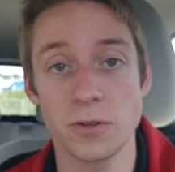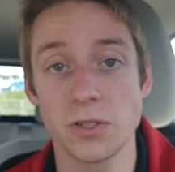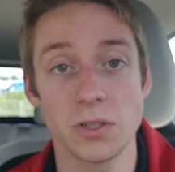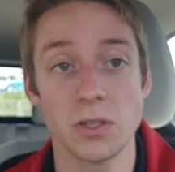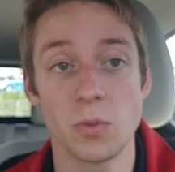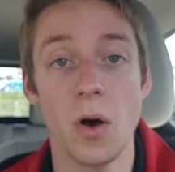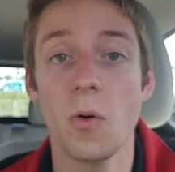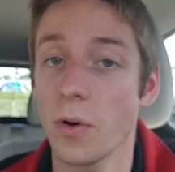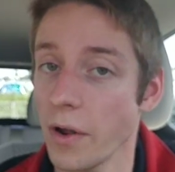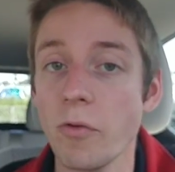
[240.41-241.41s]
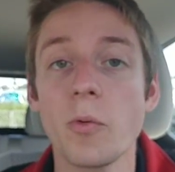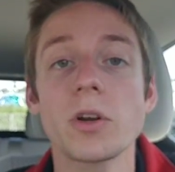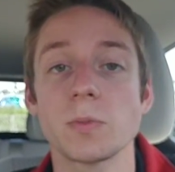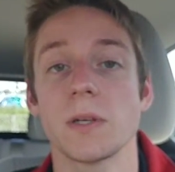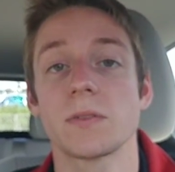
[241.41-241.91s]
works as well. Whatever
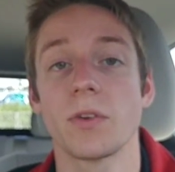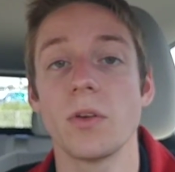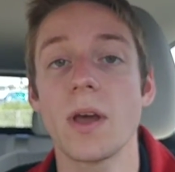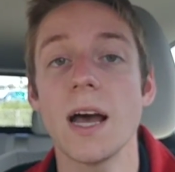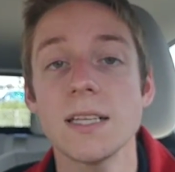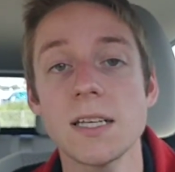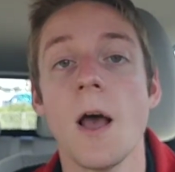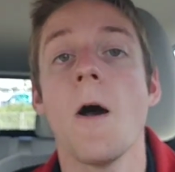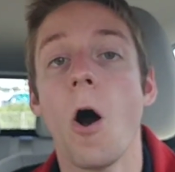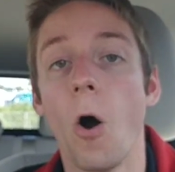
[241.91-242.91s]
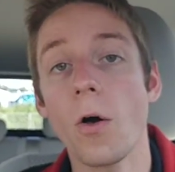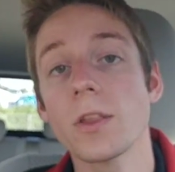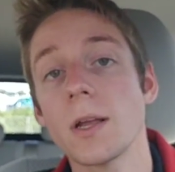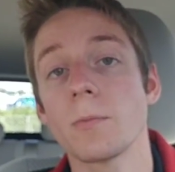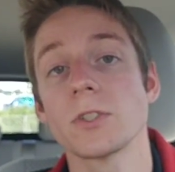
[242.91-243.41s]
works best for you guys.
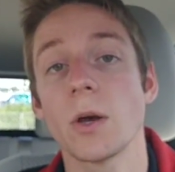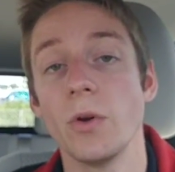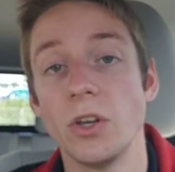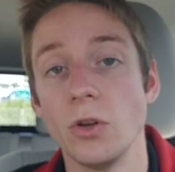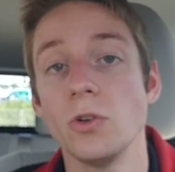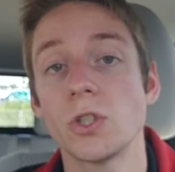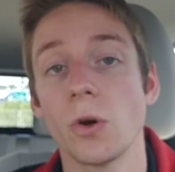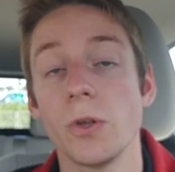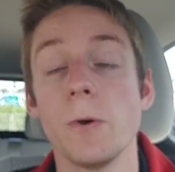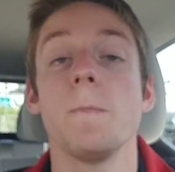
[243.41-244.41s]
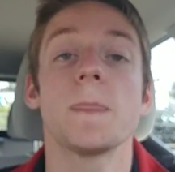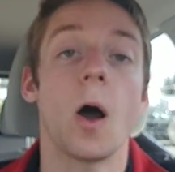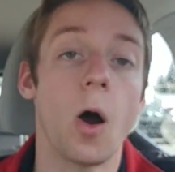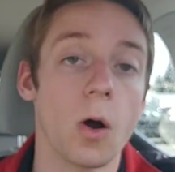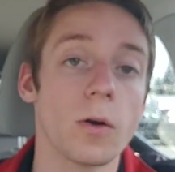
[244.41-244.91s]
All the numbers that we do show you
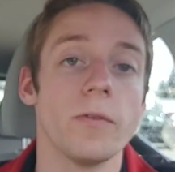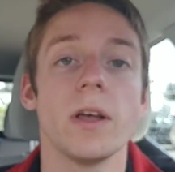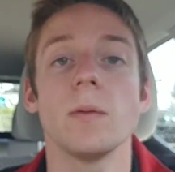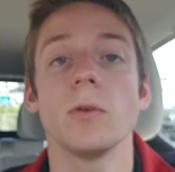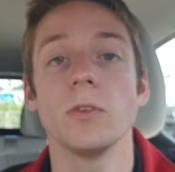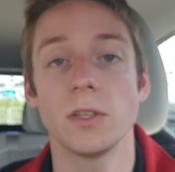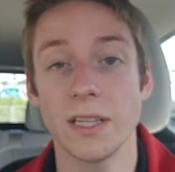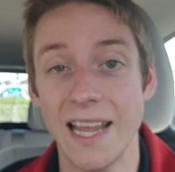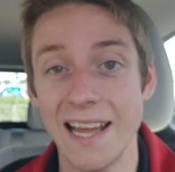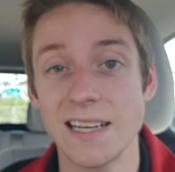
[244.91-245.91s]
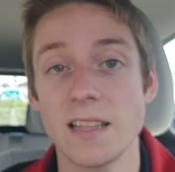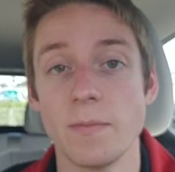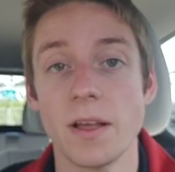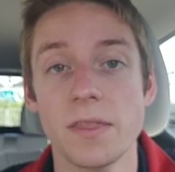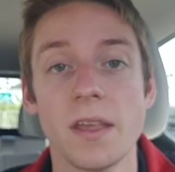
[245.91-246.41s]
are available until the end of
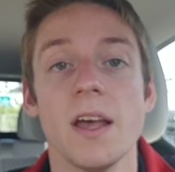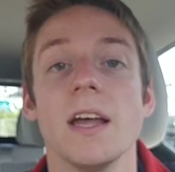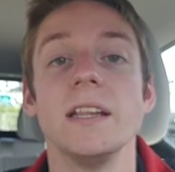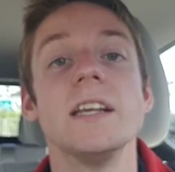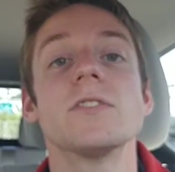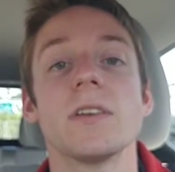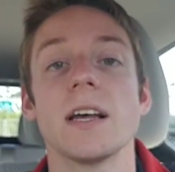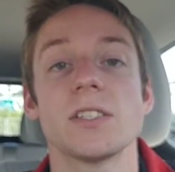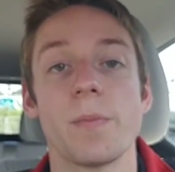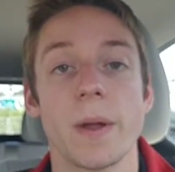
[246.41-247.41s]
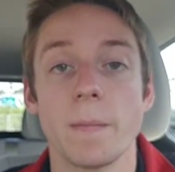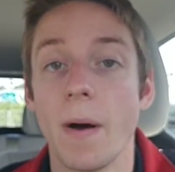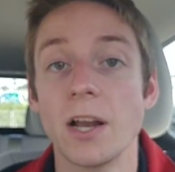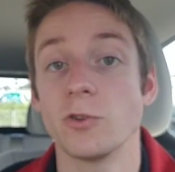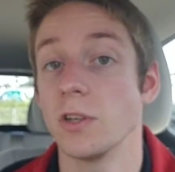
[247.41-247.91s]
the month. Nissan has their big
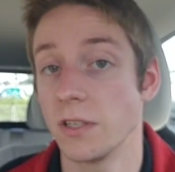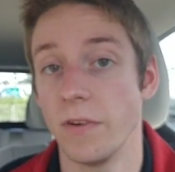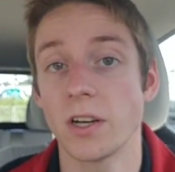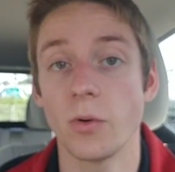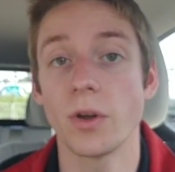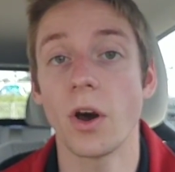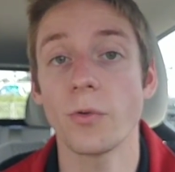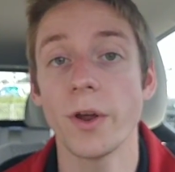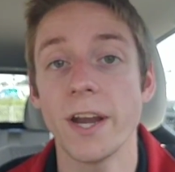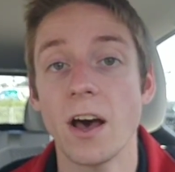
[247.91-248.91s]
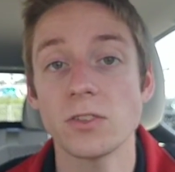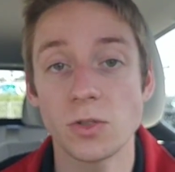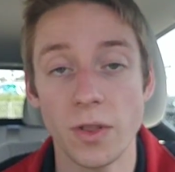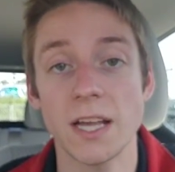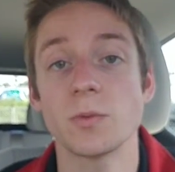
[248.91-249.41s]
My Choice event going on right now,
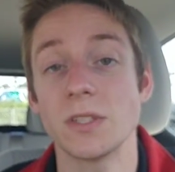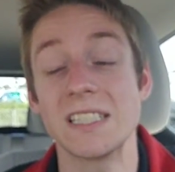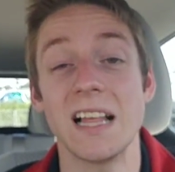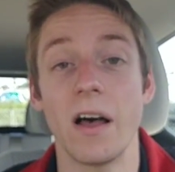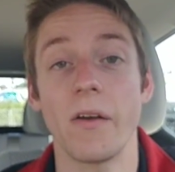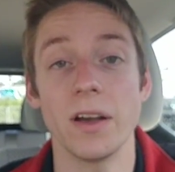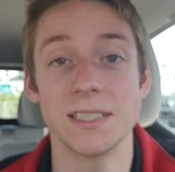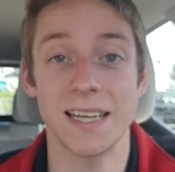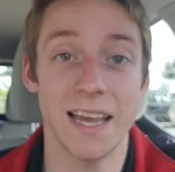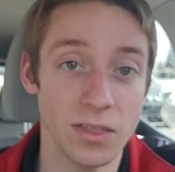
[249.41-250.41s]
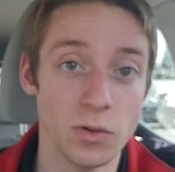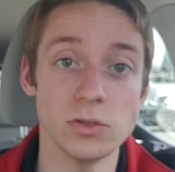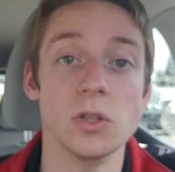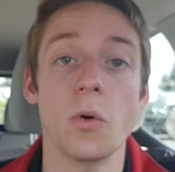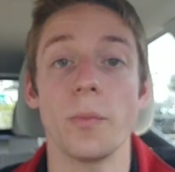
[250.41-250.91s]
so that's what's allowing us to get
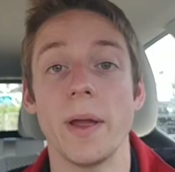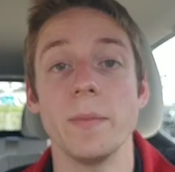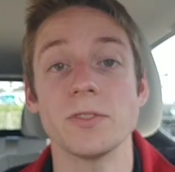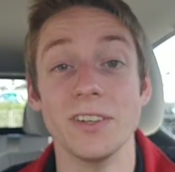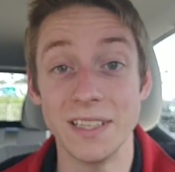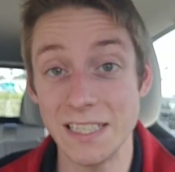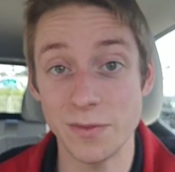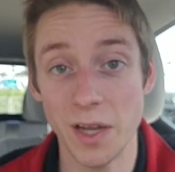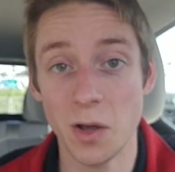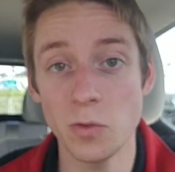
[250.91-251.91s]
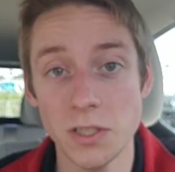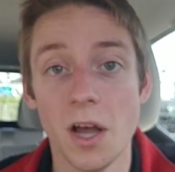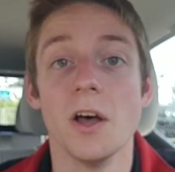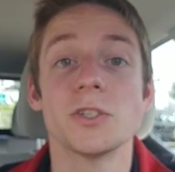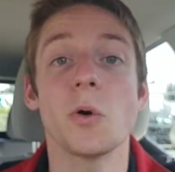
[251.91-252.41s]
those lower payments on these vehicles.
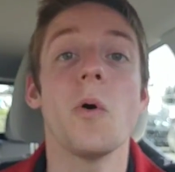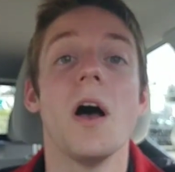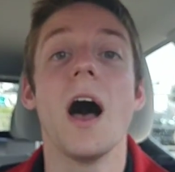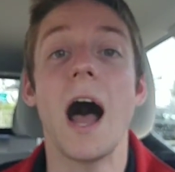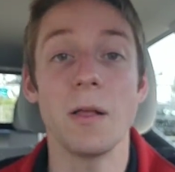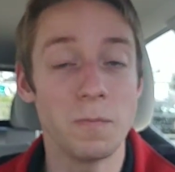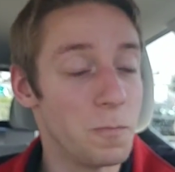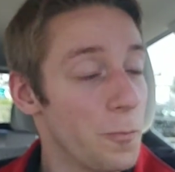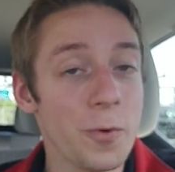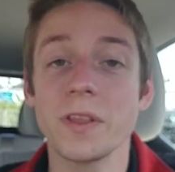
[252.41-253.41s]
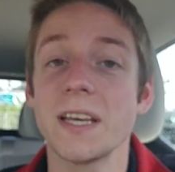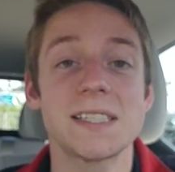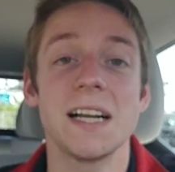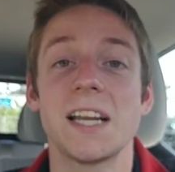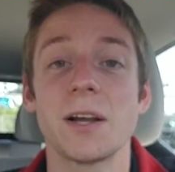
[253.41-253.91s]
So I'm really
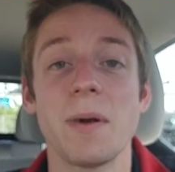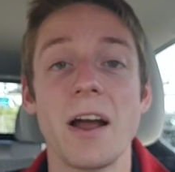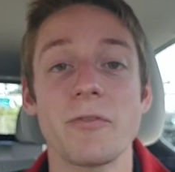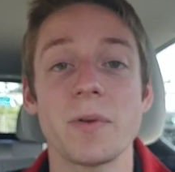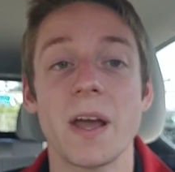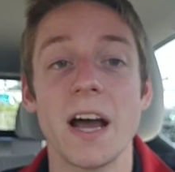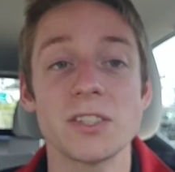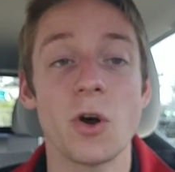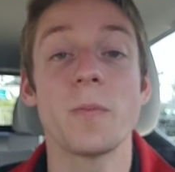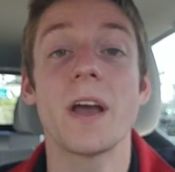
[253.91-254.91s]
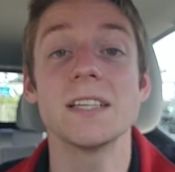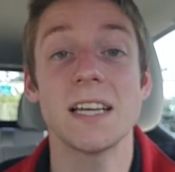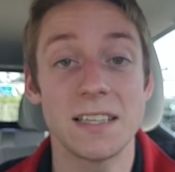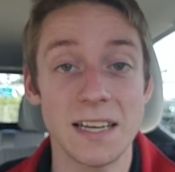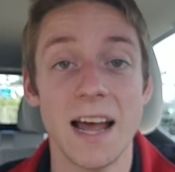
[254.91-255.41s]
excited to hear back from you guys. I hope you
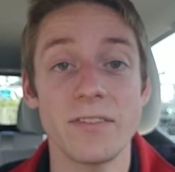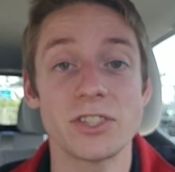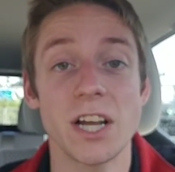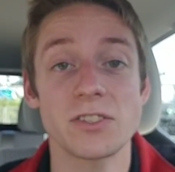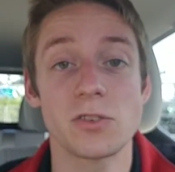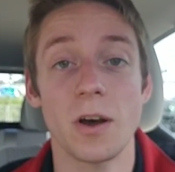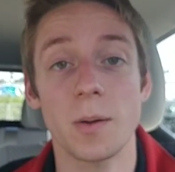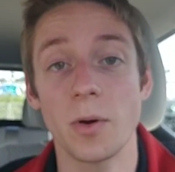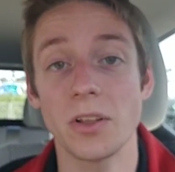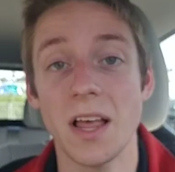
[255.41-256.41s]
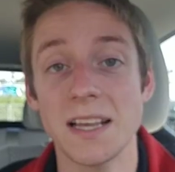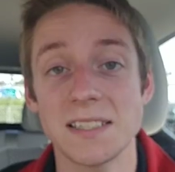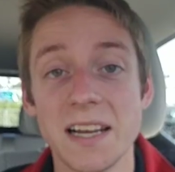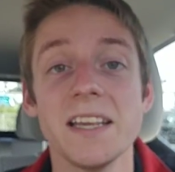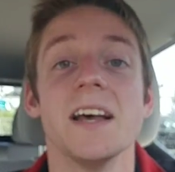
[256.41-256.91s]
guys did have a chance to talk about it
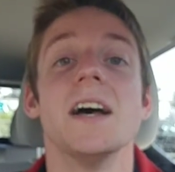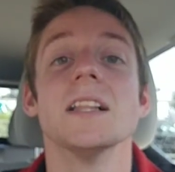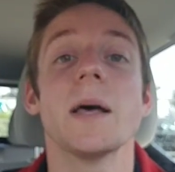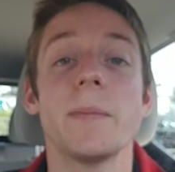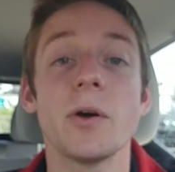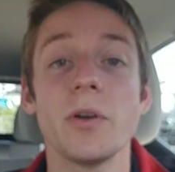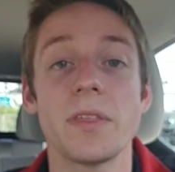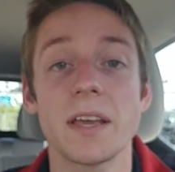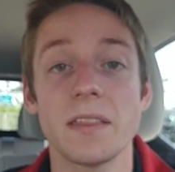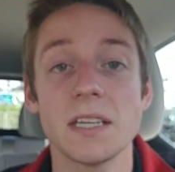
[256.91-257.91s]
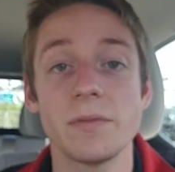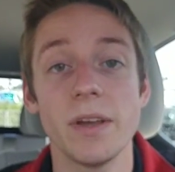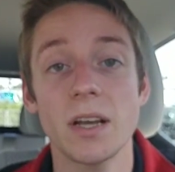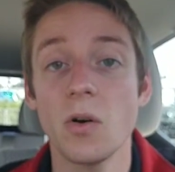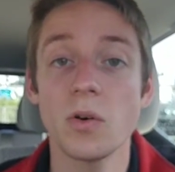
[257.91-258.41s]
last night. Let me know what you think of this
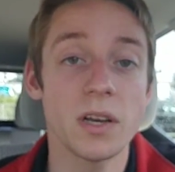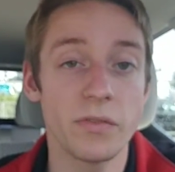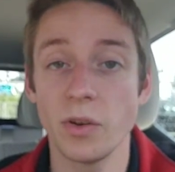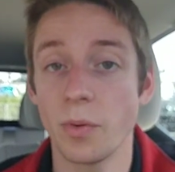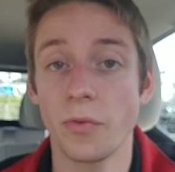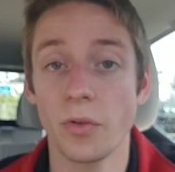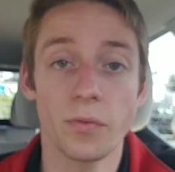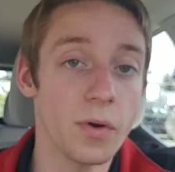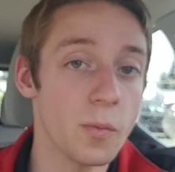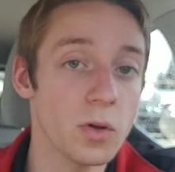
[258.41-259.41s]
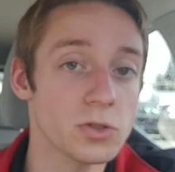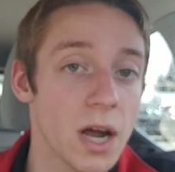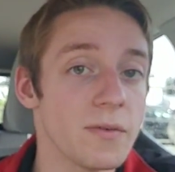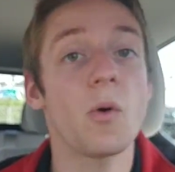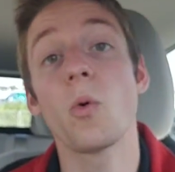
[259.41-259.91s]
vehicle and if you'd prefer the front wheel
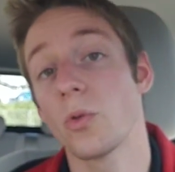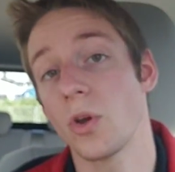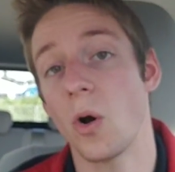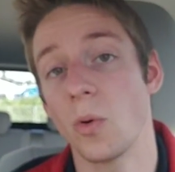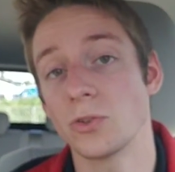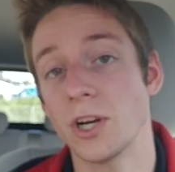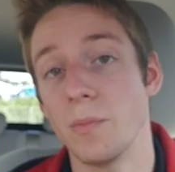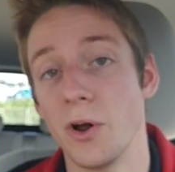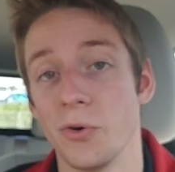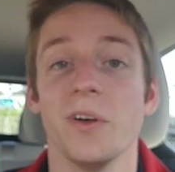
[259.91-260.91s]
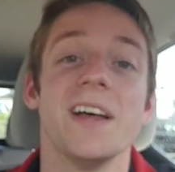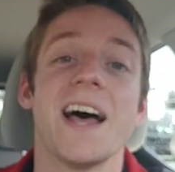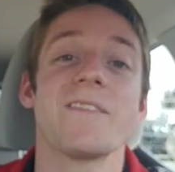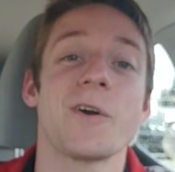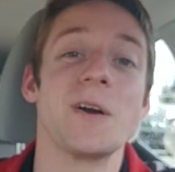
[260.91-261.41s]
drive or the all wheel drive model.
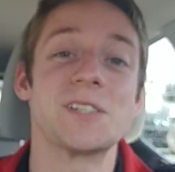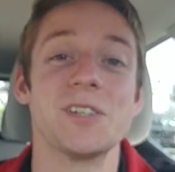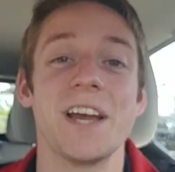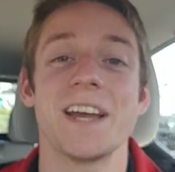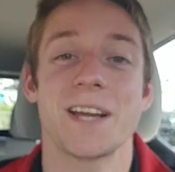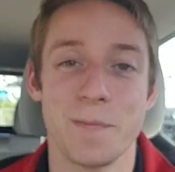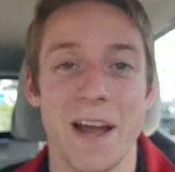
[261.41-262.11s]
Have a great rest of your day.